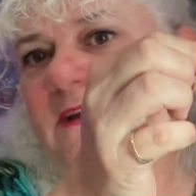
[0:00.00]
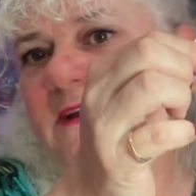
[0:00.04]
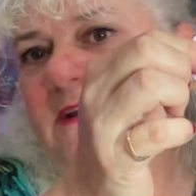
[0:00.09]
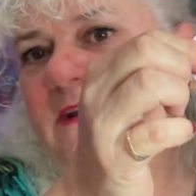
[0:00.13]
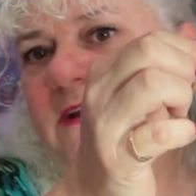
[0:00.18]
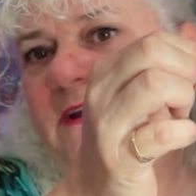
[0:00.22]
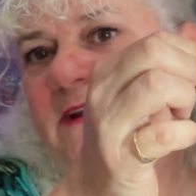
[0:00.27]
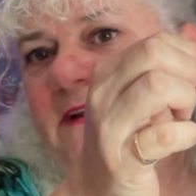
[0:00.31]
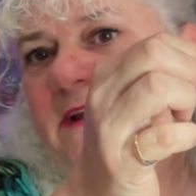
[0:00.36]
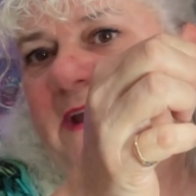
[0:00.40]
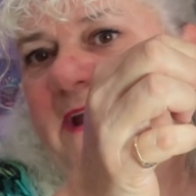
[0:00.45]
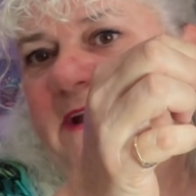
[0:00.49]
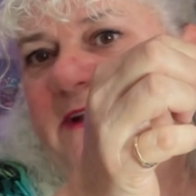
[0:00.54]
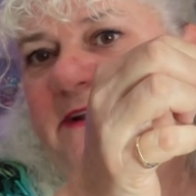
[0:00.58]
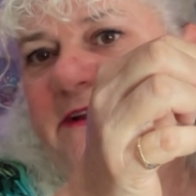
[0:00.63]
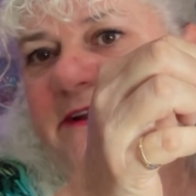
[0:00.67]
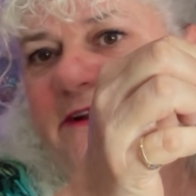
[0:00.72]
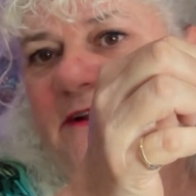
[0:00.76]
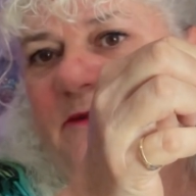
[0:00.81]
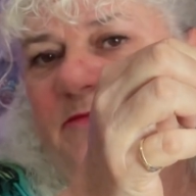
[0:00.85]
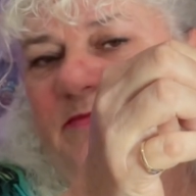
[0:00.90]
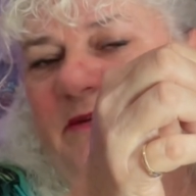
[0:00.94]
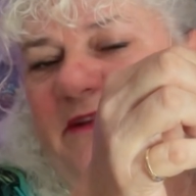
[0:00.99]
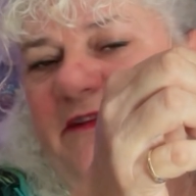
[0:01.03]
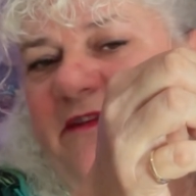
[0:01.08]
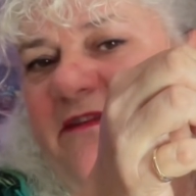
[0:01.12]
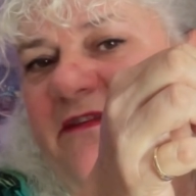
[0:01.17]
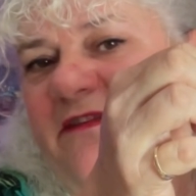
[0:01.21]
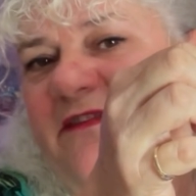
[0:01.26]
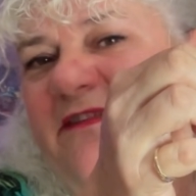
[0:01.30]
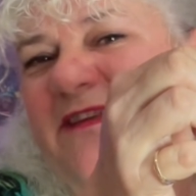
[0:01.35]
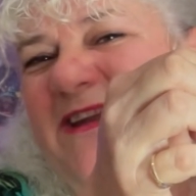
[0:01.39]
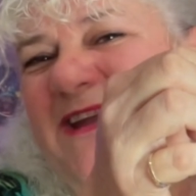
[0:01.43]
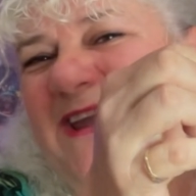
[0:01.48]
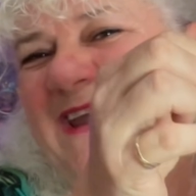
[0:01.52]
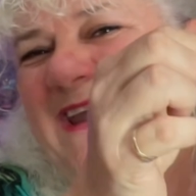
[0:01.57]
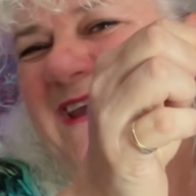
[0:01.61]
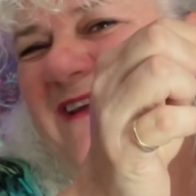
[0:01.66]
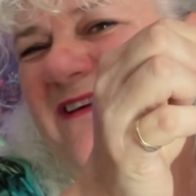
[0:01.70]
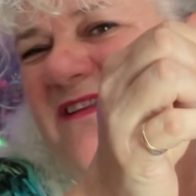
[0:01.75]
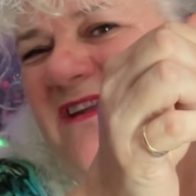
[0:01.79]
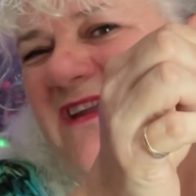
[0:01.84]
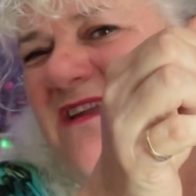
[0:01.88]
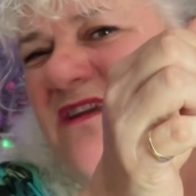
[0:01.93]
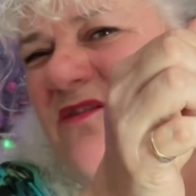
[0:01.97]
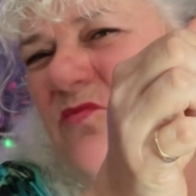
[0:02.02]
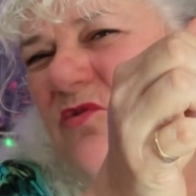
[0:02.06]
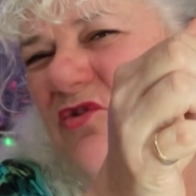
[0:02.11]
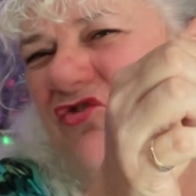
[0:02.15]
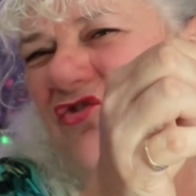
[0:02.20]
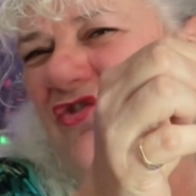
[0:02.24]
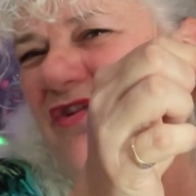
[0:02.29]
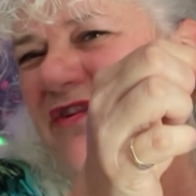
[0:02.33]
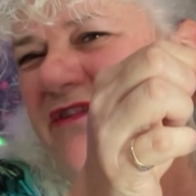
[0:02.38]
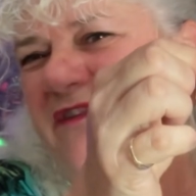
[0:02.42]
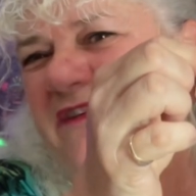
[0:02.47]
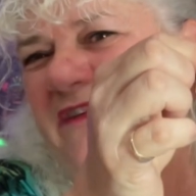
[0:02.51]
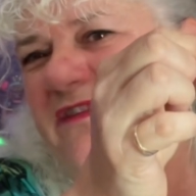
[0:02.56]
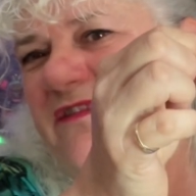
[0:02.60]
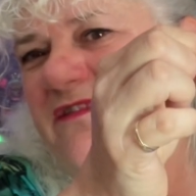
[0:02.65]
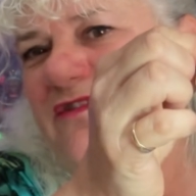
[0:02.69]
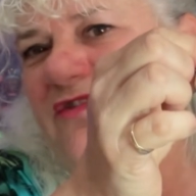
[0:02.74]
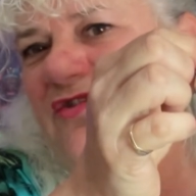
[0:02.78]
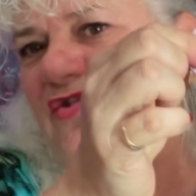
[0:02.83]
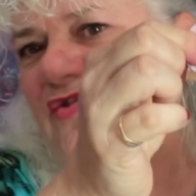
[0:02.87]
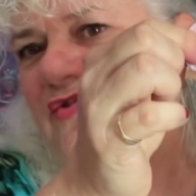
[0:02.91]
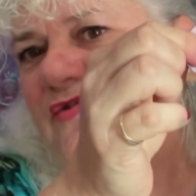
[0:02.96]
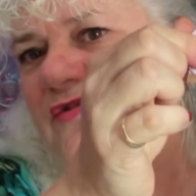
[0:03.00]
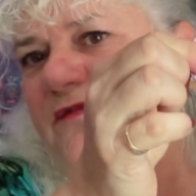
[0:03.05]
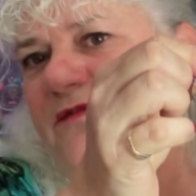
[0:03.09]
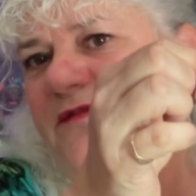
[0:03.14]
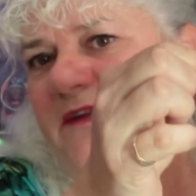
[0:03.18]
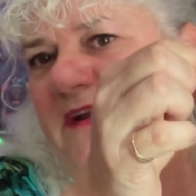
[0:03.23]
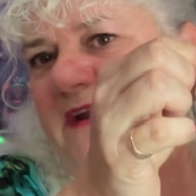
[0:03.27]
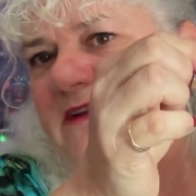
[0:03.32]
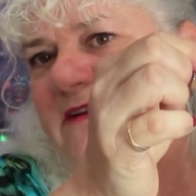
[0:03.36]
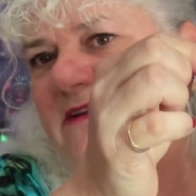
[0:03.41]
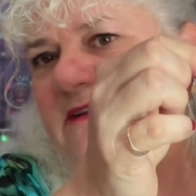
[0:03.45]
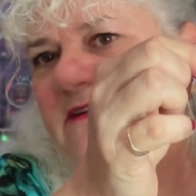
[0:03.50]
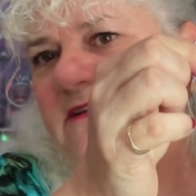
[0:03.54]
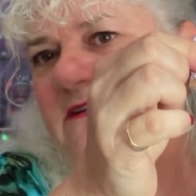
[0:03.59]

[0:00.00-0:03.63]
it had little bits sticking out here, which I just curved and